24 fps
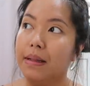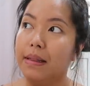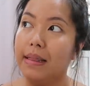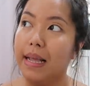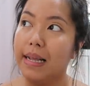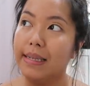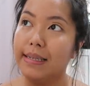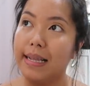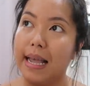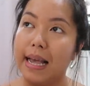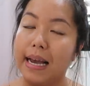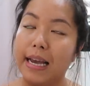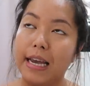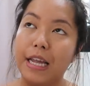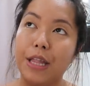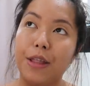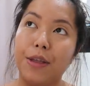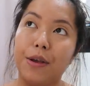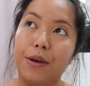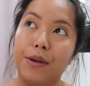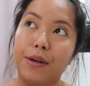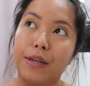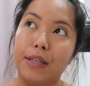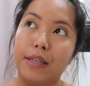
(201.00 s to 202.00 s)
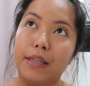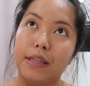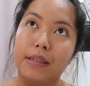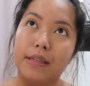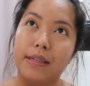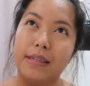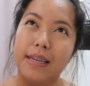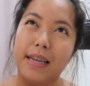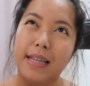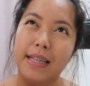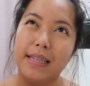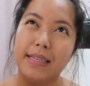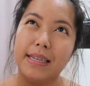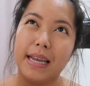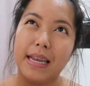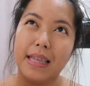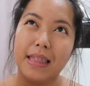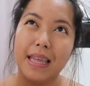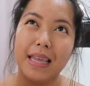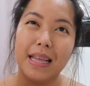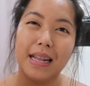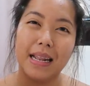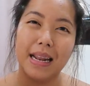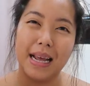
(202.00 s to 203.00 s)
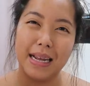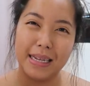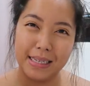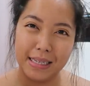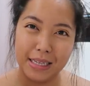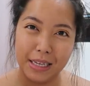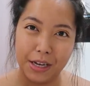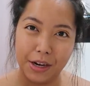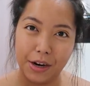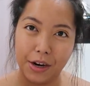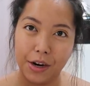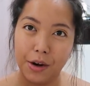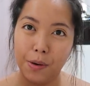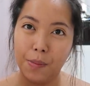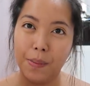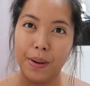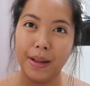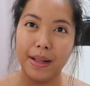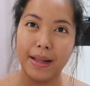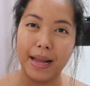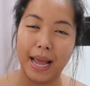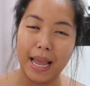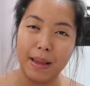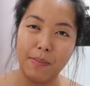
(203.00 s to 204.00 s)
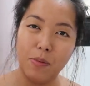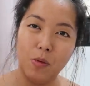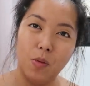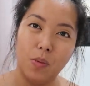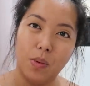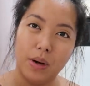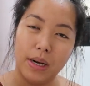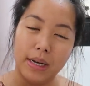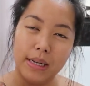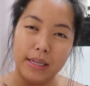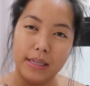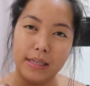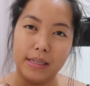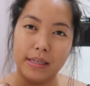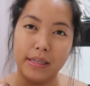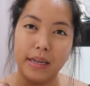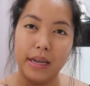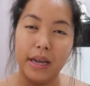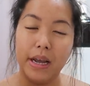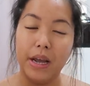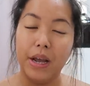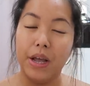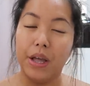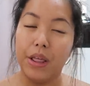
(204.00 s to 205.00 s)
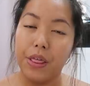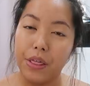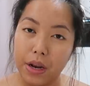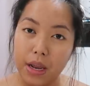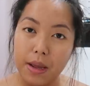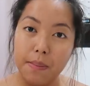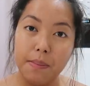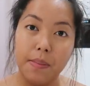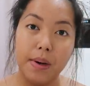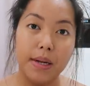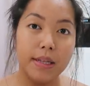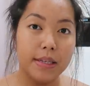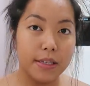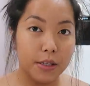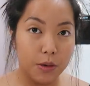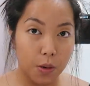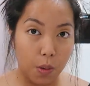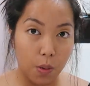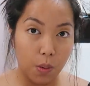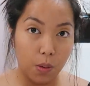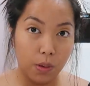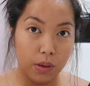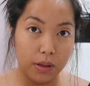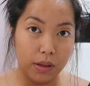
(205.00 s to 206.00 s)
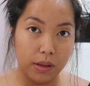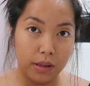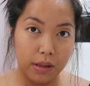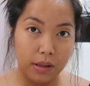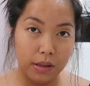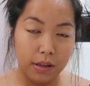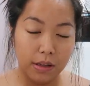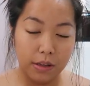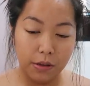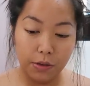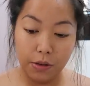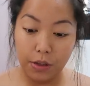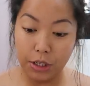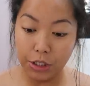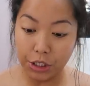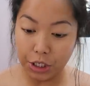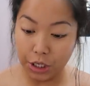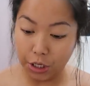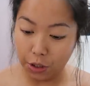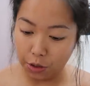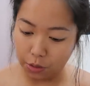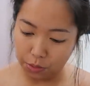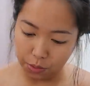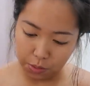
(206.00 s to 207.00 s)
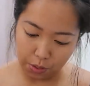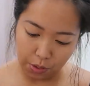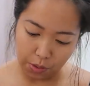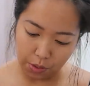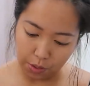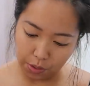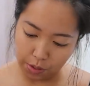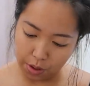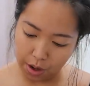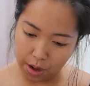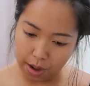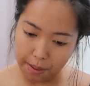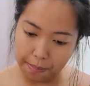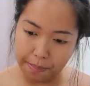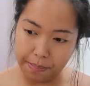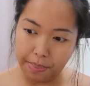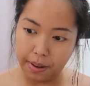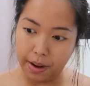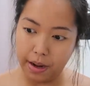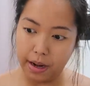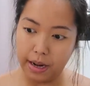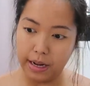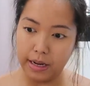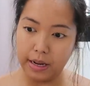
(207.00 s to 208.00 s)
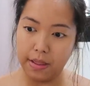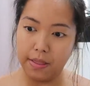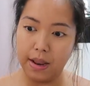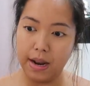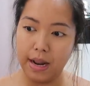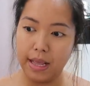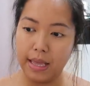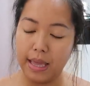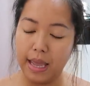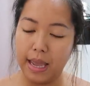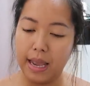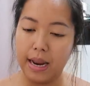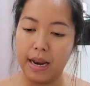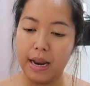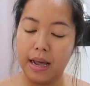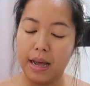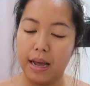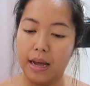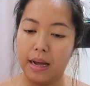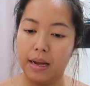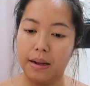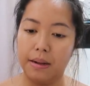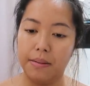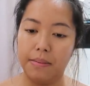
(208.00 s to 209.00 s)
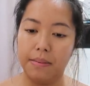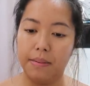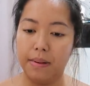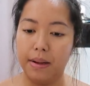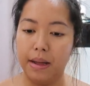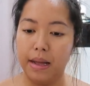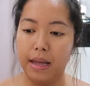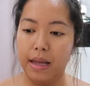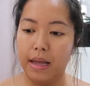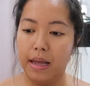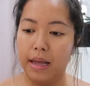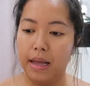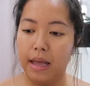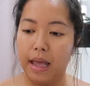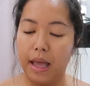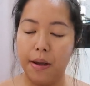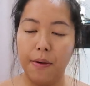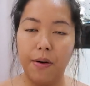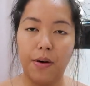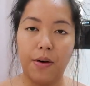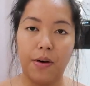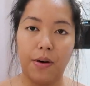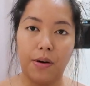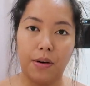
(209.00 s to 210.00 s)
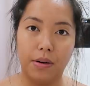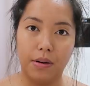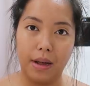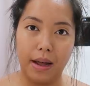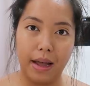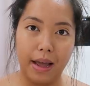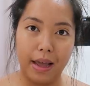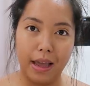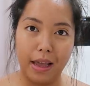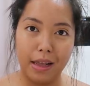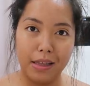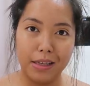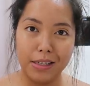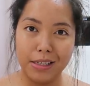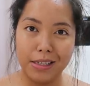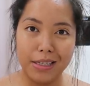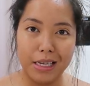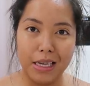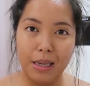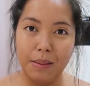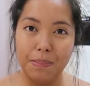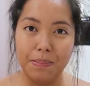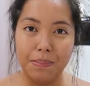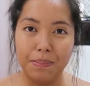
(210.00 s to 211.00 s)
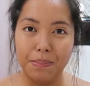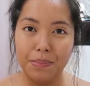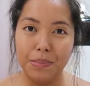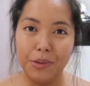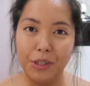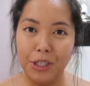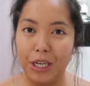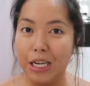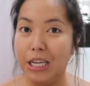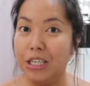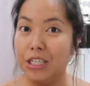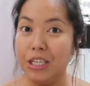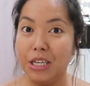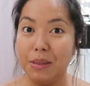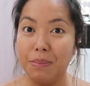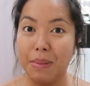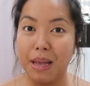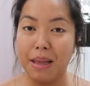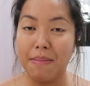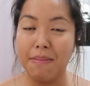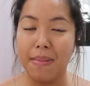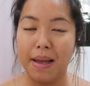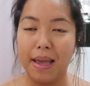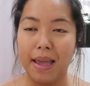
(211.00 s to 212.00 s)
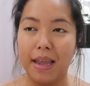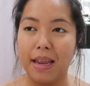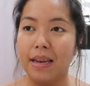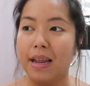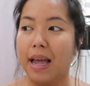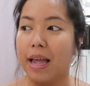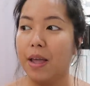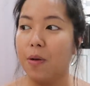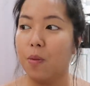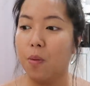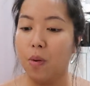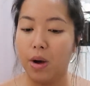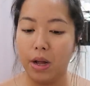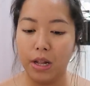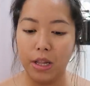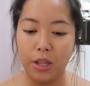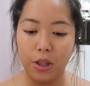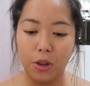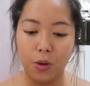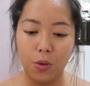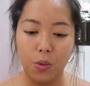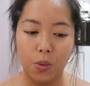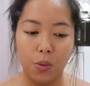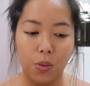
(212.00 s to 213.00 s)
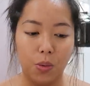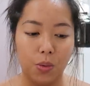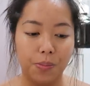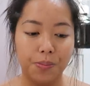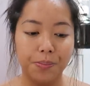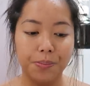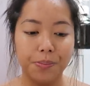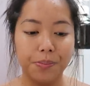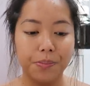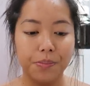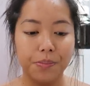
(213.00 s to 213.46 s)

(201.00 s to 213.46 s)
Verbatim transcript: nasa akin yon since I think last year when Kaimu was 3 months old, doon na siya natutulog. But then again, I just keep changing my mind. I want to